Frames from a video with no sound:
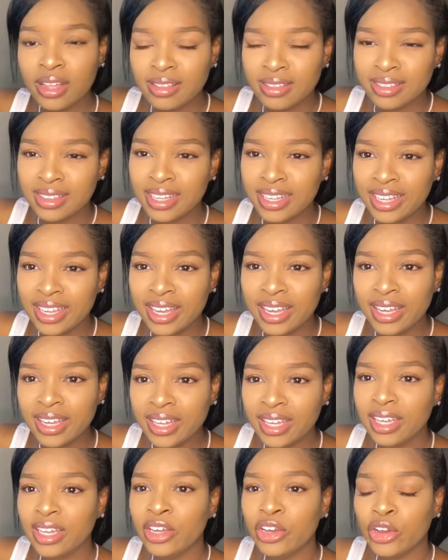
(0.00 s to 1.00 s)
the
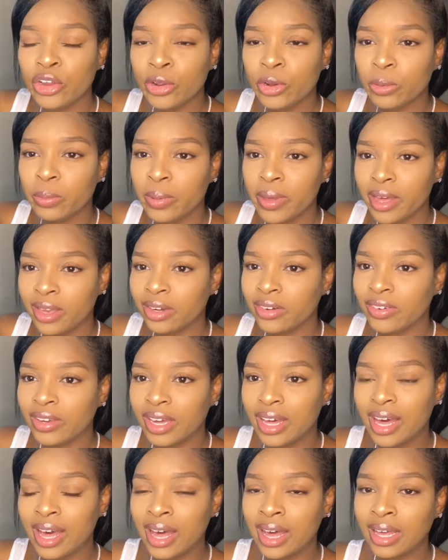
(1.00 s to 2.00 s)
kinky curl pattern
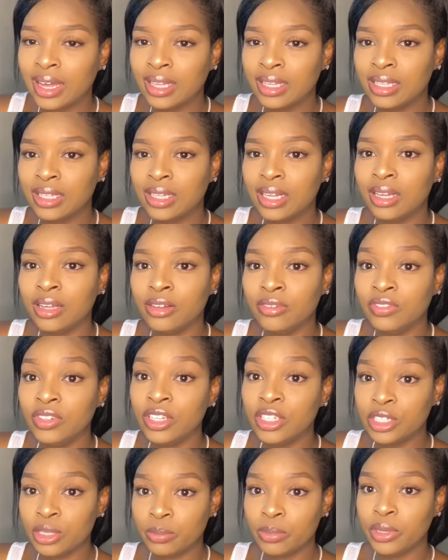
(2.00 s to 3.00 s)
kind of
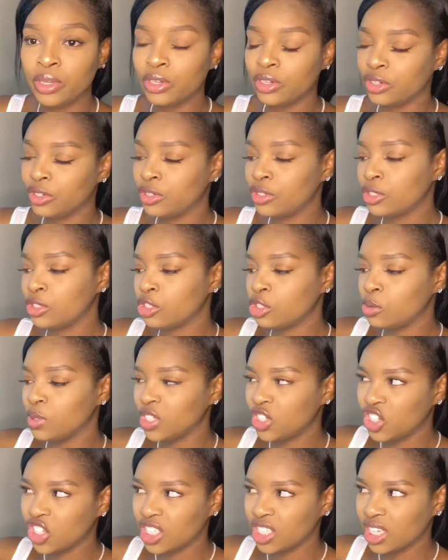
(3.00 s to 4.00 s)
disappears. So it's
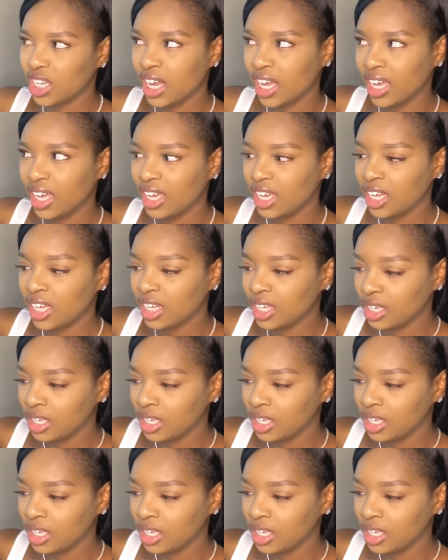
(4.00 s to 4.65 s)
just like,